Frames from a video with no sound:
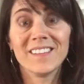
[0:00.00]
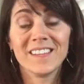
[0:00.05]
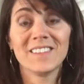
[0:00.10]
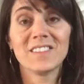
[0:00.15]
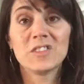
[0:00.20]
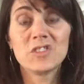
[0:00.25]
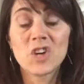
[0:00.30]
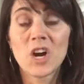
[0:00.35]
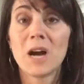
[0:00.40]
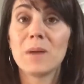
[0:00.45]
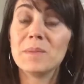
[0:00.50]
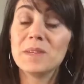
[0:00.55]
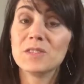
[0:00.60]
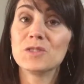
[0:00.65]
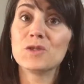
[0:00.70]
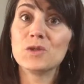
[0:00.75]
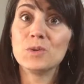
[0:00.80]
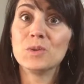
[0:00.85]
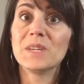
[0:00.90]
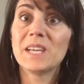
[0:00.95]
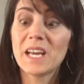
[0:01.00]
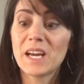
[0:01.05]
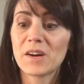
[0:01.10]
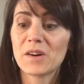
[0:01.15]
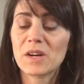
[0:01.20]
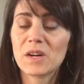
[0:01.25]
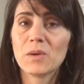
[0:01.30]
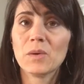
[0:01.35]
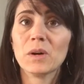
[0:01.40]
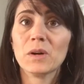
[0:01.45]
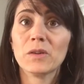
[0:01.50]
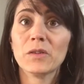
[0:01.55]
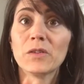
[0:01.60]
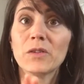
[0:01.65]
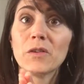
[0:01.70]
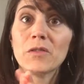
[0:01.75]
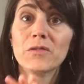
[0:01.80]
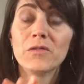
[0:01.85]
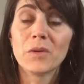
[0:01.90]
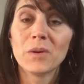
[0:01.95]
Its job is to carry oils.
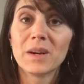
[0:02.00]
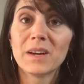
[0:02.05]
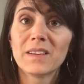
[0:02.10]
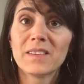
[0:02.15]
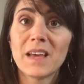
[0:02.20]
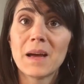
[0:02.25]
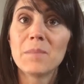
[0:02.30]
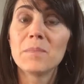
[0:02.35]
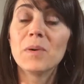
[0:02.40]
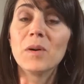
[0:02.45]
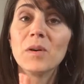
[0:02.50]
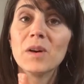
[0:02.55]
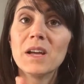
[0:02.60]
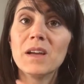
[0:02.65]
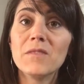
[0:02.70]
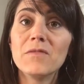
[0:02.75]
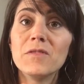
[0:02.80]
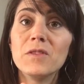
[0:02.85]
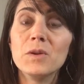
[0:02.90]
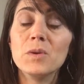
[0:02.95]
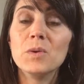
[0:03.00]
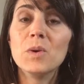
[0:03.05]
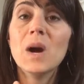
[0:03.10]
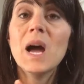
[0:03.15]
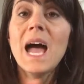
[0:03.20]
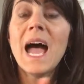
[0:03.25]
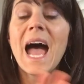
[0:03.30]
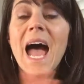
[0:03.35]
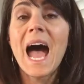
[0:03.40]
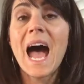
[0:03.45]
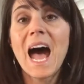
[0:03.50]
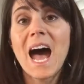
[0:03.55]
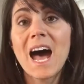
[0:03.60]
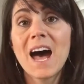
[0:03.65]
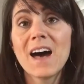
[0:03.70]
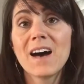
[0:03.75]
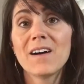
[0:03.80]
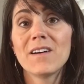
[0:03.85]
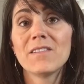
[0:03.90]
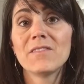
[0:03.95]
So for example, if you
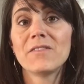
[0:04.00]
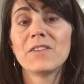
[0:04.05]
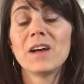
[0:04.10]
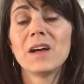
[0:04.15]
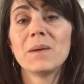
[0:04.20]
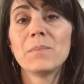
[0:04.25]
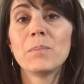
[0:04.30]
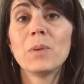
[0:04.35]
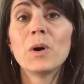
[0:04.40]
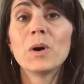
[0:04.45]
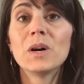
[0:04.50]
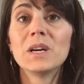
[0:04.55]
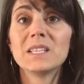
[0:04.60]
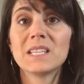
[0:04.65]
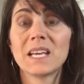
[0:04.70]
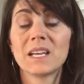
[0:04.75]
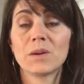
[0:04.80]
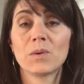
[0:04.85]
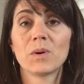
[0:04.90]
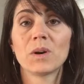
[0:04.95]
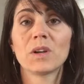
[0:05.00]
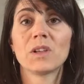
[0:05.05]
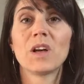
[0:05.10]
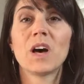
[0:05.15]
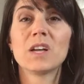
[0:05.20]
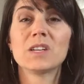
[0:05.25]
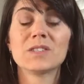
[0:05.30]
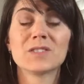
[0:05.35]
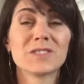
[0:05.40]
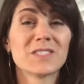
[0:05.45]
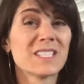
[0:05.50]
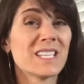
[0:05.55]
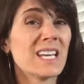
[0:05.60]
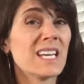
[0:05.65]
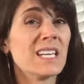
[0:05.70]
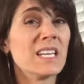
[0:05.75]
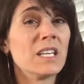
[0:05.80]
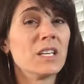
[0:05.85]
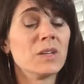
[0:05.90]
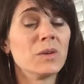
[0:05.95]
have put an oil on your
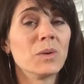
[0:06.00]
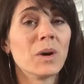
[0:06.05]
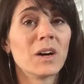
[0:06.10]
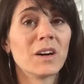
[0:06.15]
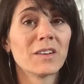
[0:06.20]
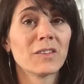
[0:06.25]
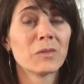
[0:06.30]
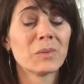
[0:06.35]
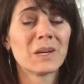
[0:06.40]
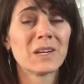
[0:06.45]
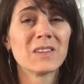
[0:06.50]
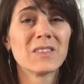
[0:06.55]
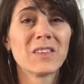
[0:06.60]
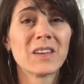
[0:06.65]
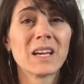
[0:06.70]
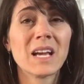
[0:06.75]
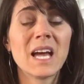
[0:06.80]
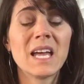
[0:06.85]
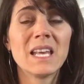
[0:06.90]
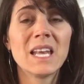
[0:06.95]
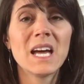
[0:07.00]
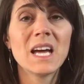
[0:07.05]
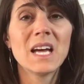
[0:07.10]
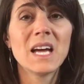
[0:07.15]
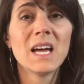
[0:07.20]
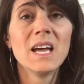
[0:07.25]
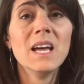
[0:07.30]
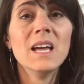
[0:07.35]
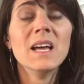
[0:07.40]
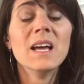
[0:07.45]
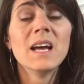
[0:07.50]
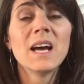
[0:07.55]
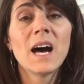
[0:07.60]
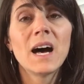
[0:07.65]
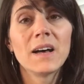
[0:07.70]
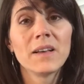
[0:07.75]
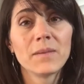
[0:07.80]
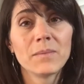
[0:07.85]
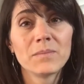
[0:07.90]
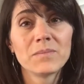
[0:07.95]
skin and you are experiencing an
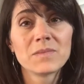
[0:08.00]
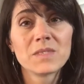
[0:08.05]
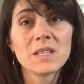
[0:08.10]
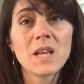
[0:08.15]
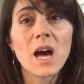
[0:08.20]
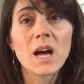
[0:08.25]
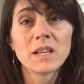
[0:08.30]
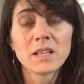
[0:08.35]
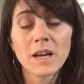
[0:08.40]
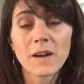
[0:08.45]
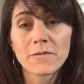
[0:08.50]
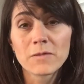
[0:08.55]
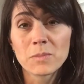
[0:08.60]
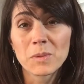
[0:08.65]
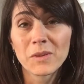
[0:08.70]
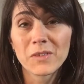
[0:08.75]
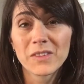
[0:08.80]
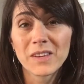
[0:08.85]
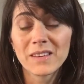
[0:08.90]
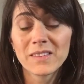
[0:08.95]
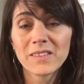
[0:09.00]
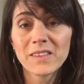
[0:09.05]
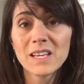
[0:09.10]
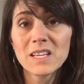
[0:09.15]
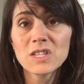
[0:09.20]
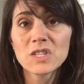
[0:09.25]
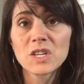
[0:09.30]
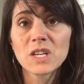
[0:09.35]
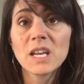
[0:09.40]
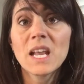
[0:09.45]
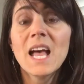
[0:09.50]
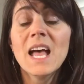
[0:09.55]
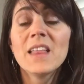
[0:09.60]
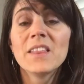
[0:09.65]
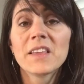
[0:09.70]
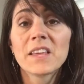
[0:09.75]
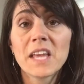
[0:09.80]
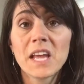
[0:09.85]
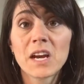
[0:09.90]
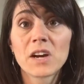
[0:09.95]
uncomfortable sensation,
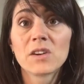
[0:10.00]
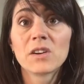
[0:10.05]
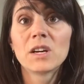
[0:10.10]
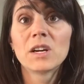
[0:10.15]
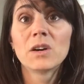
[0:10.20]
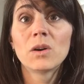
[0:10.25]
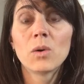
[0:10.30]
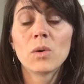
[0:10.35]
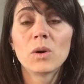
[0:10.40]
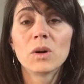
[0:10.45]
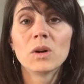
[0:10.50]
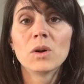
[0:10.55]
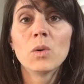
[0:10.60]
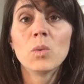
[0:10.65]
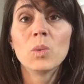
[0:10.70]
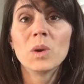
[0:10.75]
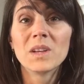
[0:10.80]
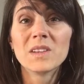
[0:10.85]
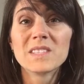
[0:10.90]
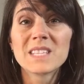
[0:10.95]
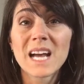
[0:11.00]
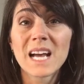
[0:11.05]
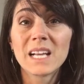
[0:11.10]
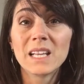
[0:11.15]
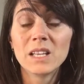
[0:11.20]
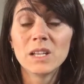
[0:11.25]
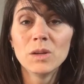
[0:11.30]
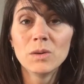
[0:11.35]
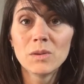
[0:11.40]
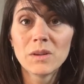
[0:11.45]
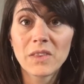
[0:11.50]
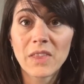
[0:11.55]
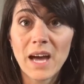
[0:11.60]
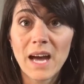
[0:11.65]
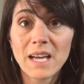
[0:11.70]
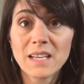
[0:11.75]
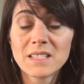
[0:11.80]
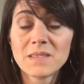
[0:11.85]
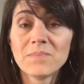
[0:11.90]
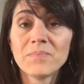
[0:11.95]
the carrier oil will dilute
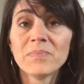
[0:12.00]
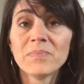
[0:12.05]
that.